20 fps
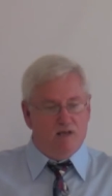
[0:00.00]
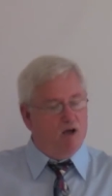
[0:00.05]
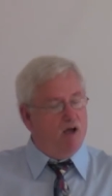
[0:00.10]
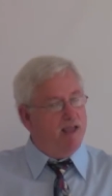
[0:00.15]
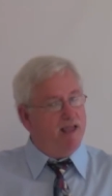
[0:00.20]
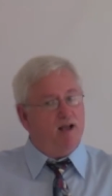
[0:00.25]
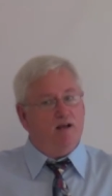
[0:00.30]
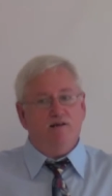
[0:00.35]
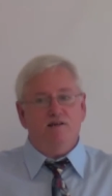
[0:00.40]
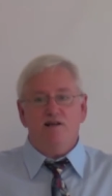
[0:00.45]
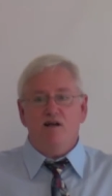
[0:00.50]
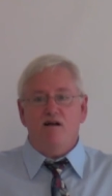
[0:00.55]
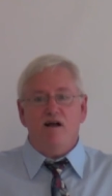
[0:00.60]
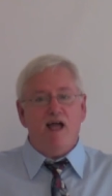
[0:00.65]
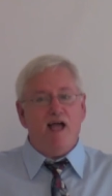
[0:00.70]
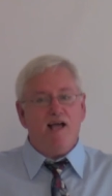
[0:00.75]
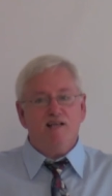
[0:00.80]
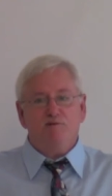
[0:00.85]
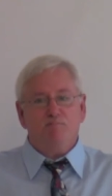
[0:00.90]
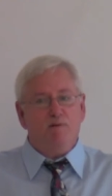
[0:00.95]
hang on to
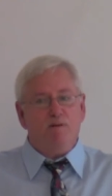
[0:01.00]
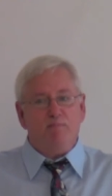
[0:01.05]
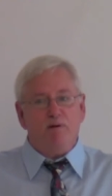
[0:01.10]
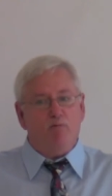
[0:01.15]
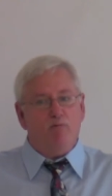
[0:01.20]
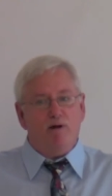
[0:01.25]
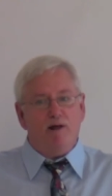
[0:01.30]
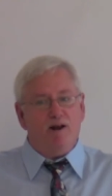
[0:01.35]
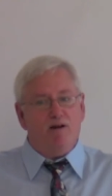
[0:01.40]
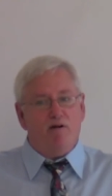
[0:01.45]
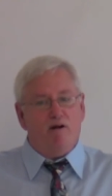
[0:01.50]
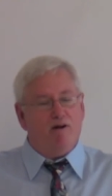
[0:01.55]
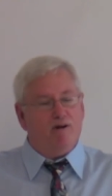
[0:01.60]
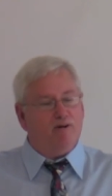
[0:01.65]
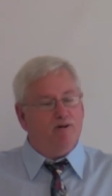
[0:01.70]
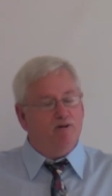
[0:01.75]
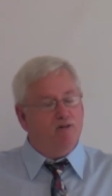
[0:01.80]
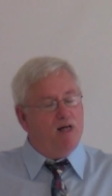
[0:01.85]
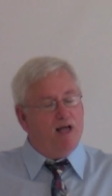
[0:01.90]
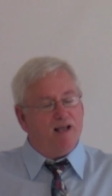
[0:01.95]
your ass, people. I read an
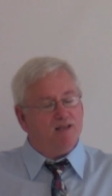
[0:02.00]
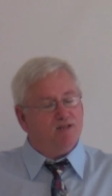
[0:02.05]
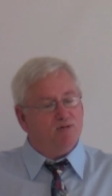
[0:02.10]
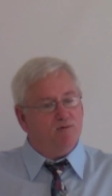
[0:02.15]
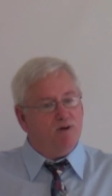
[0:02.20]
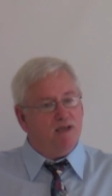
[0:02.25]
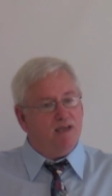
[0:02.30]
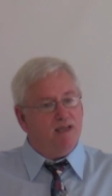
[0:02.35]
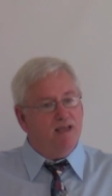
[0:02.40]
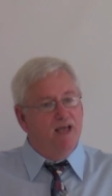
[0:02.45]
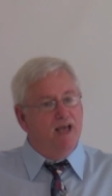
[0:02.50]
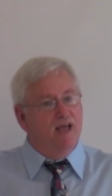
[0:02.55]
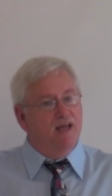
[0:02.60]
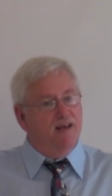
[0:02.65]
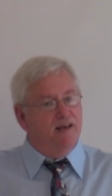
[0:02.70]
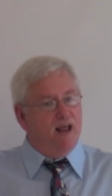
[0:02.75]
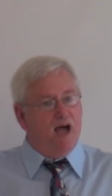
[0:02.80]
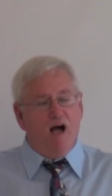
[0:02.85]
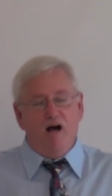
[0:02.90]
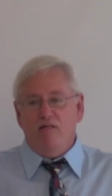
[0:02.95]
article last week.
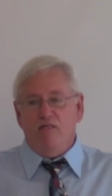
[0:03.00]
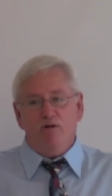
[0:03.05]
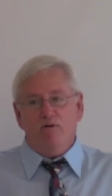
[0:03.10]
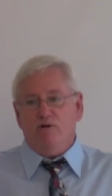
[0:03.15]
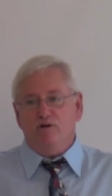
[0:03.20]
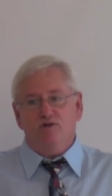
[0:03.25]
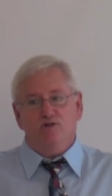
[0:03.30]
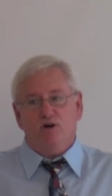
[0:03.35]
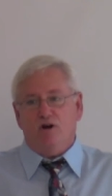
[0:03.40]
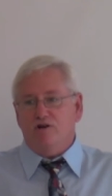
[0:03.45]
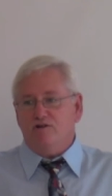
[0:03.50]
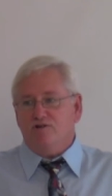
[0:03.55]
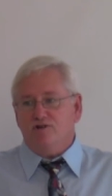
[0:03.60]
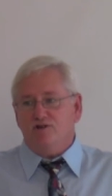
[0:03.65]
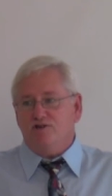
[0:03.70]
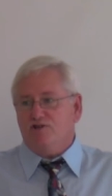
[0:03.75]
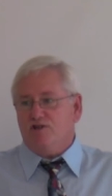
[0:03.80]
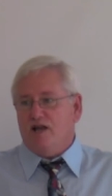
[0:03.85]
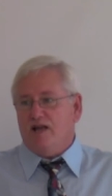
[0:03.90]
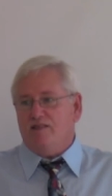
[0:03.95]
Now there are
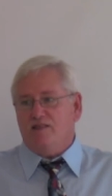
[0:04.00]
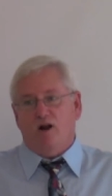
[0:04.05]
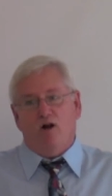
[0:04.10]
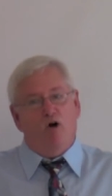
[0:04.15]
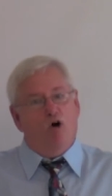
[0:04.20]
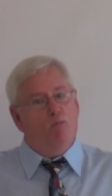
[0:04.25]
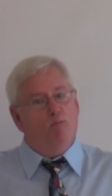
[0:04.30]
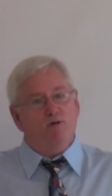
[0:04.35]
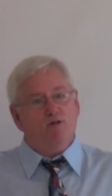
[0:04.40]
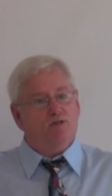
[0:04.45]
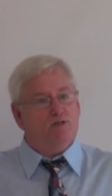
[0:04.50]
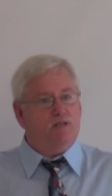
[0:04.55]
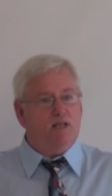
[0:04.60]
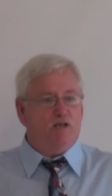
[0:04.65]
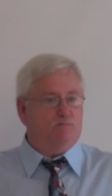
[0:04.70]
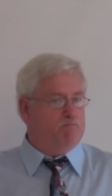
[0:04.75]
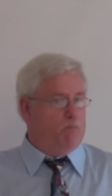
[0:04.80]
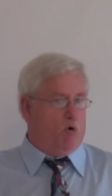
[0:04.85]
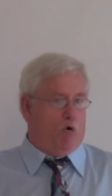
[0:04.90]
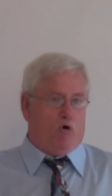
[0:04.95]
churches saying
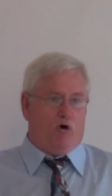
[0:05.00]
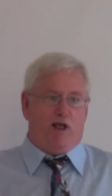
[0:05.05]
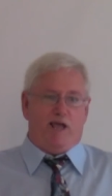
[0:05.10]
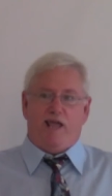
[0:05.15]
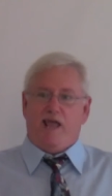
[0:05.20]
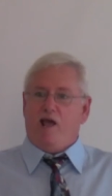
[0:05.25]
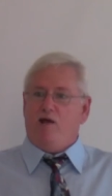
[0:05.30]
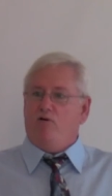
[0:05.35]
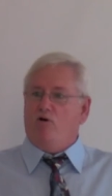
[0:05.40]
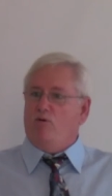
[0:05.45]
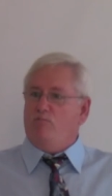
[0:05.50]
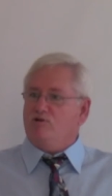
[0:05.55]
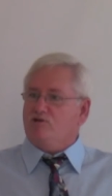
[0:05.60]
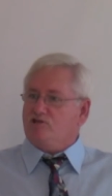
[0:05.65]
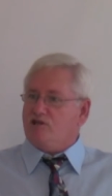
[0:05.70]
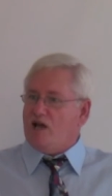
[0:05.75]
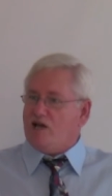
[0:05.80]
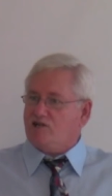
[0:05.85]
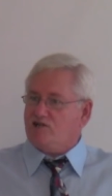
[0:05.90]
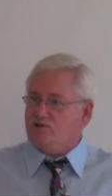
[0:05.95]
they're born-again
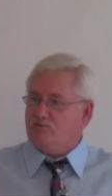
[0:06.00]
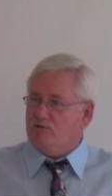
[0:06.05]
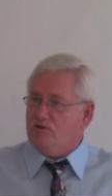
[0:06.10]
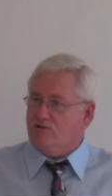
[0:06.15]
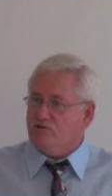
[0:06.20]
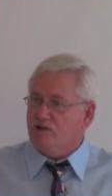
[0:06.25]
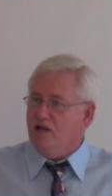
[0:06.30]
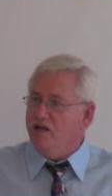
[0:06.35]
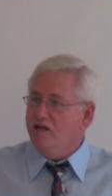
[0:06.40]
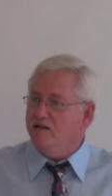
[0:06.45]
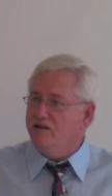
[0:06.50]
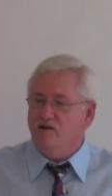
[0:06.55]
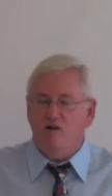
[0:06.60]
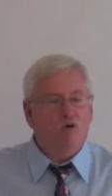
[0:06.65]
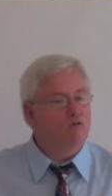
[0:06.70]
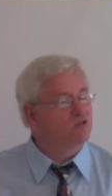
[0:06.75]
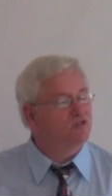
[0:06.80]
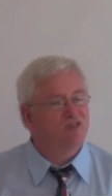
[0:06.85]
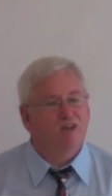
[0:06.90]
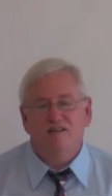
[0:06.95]
homosexuals.
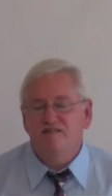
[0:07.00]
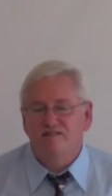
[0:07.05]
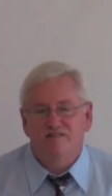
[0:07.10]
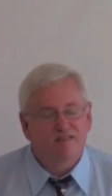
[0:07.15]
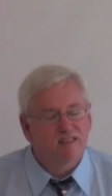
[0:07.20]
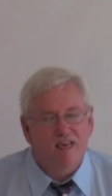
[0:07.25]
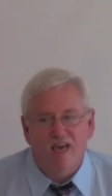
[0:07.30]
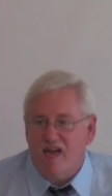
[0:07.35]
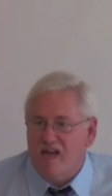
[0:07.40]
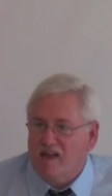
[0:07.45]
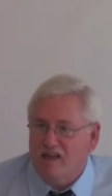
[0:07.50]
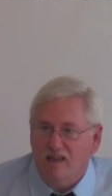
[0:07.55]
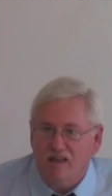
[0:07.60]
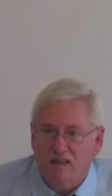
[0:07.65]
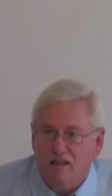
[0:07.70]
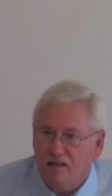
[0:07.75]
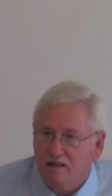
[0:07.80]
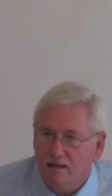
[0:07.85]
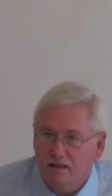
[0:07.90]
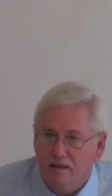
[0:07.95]
No such
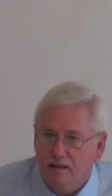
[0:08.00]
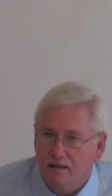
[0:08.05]
thing.